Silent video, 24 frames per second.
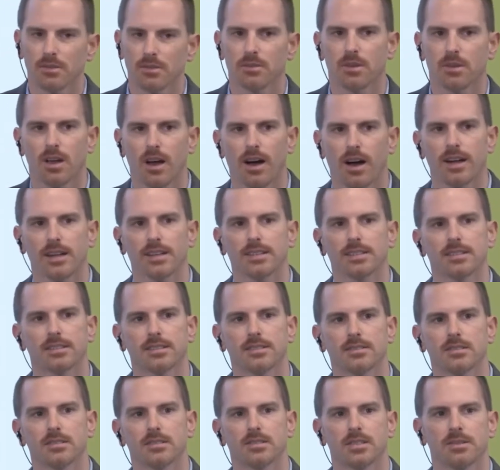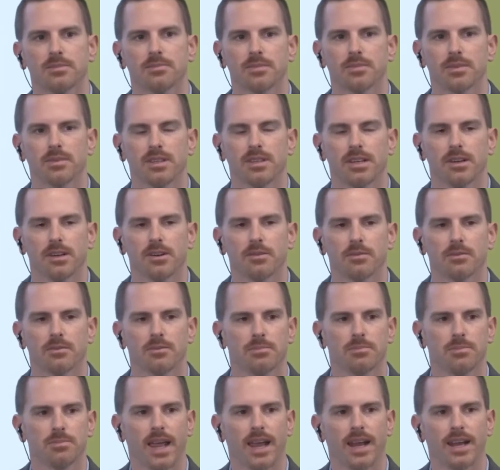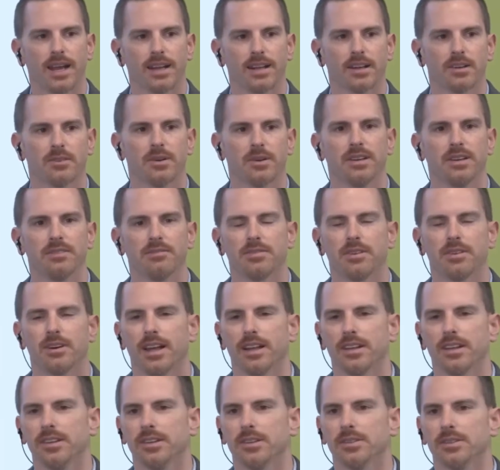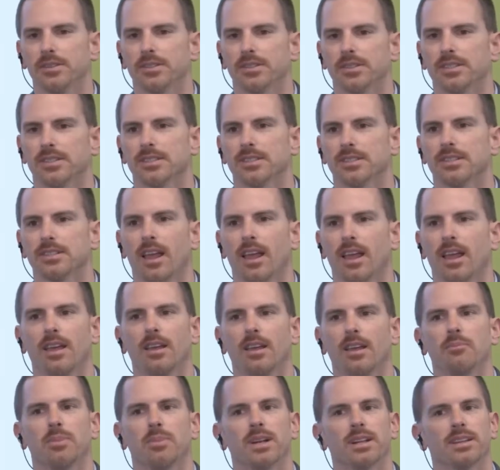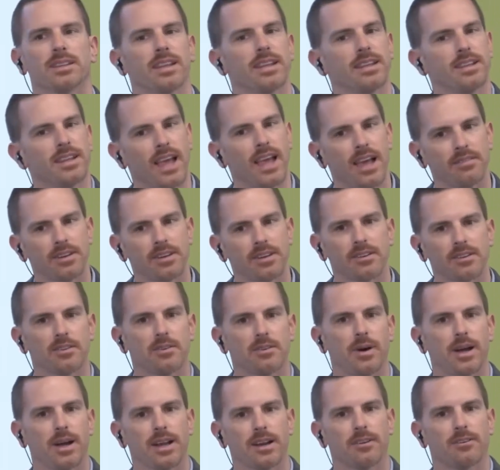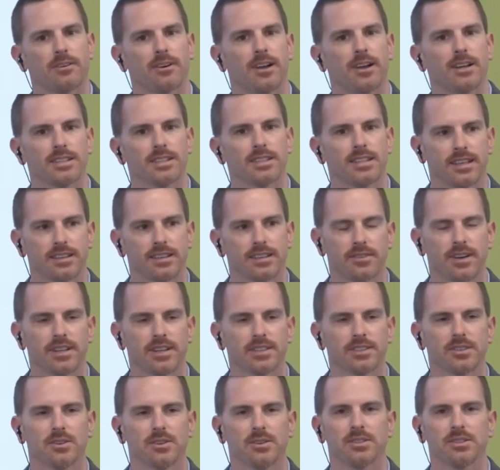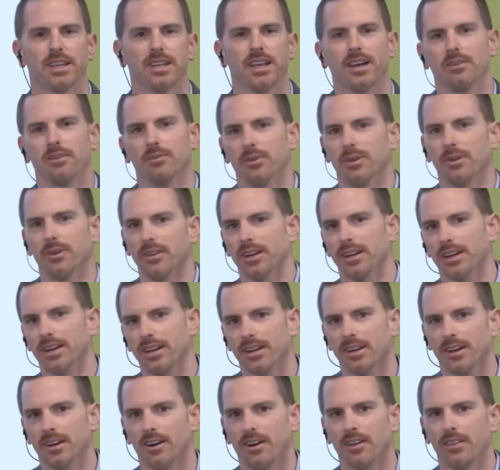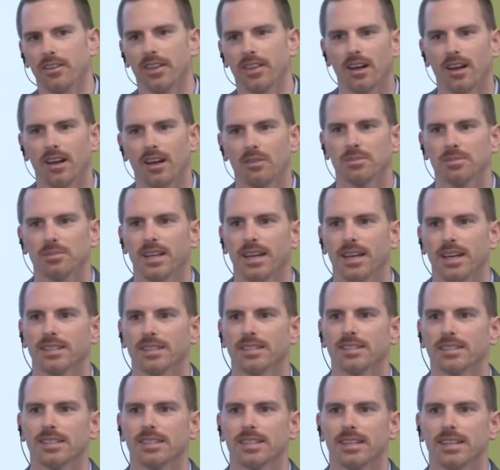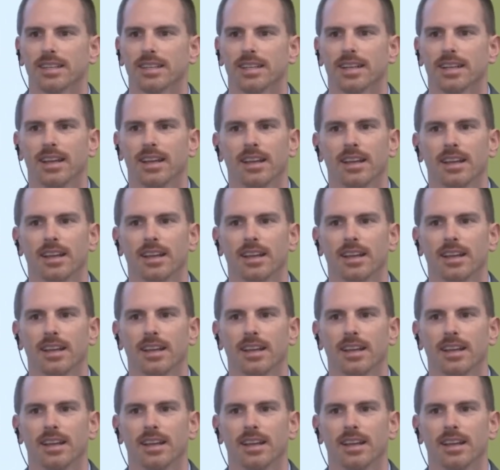cause some, you know, pain and grief for end users, but they haven't quite crossed that threshold yet where they're going to call the help desk and,